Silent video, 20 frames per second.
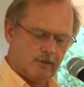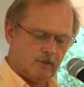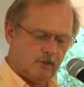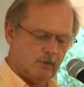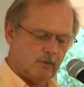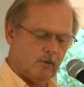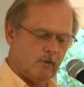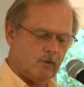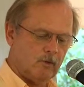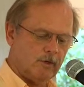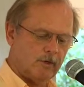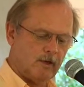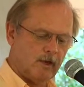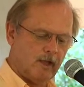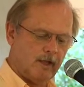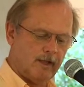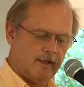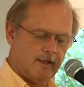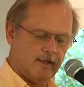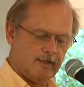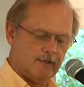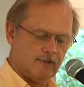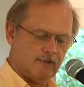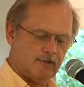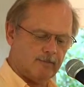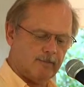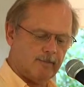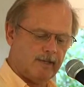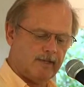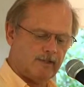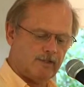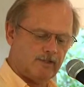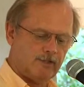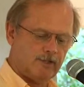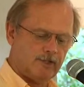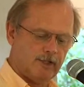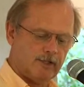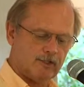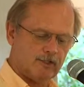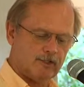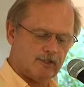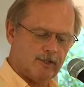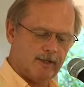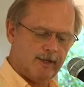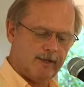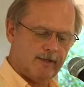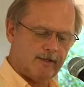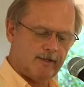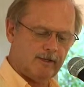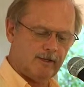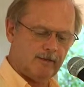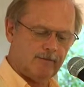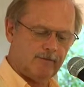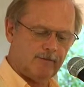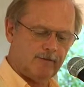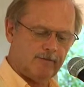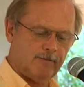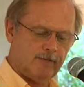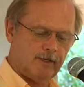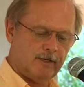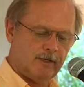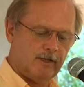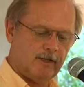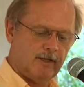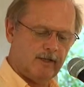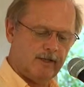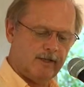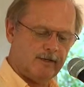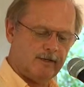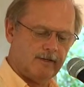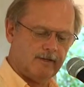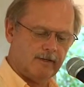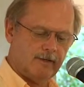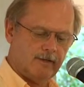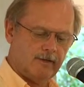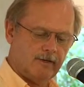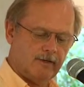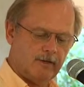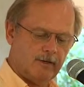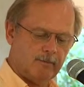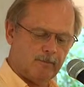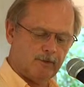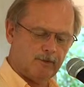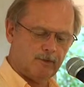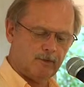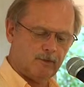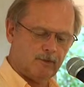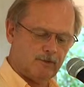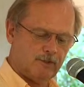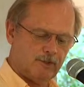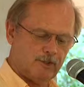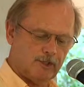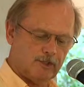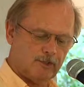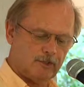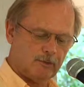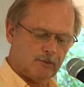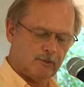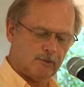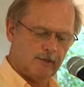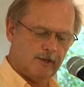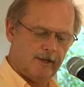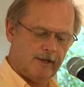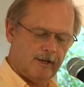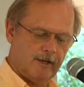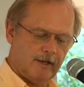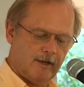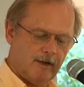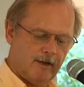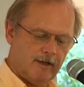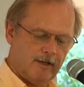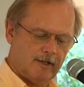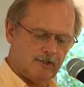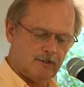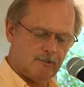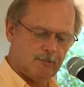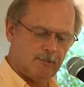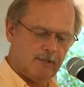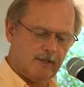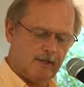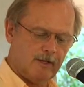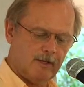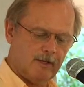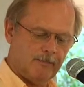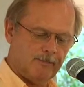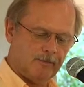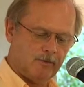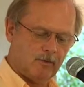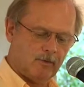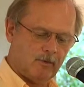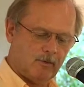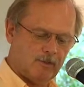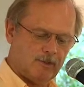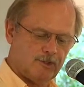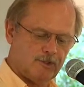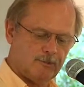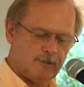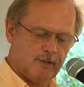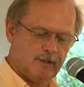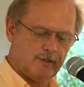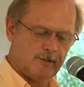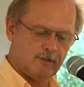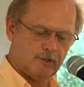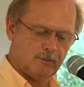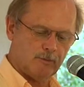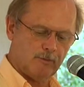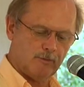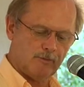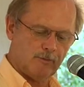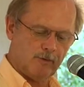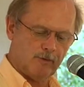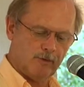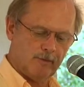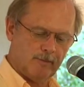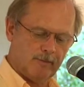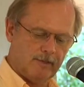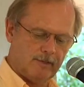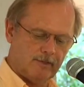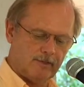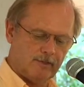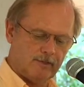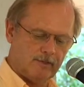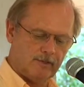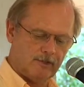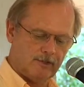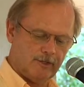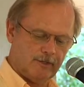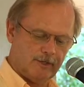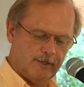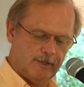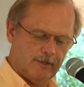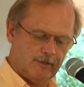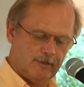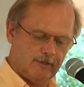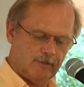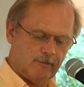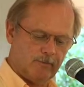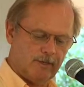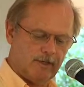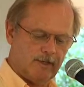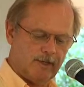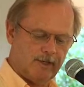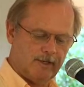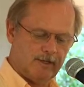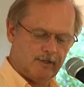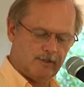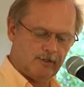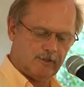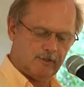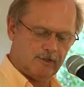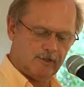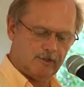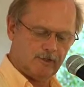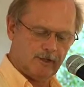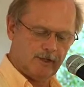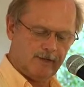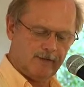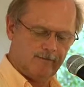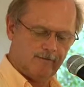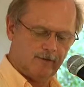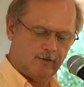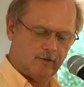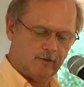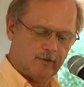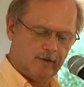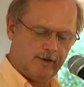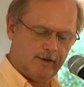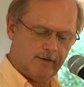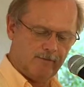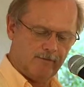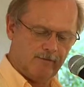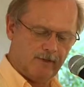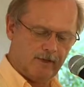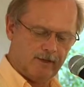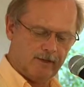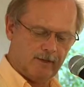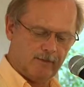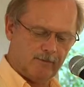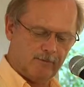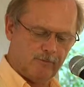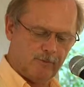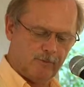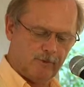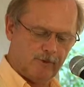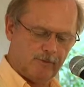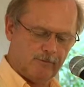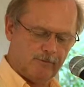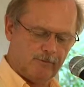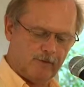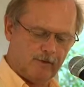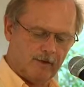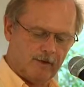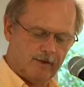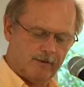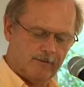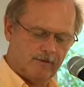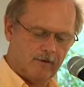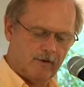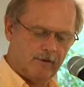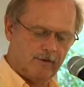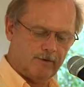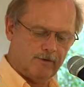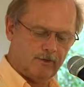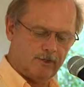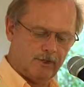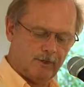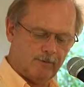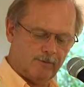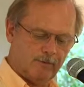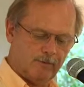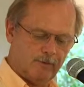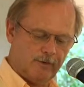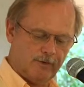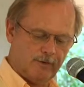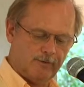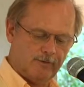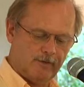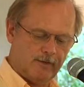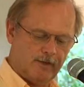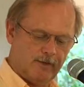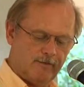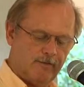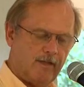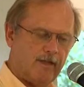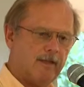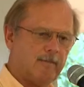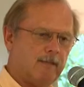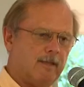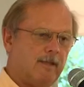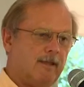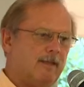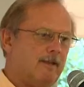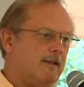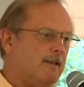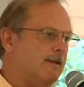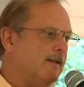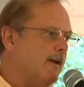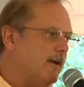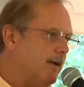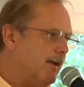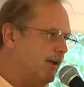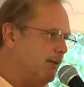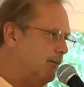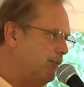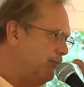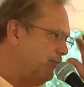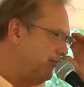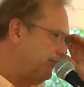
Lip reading: to Lord Lyons, May 6, 1859, number 263, Class B, Correspondence with Foreign Ministers in England relating to the Slave Trade, Volume 45, RG 45, M89.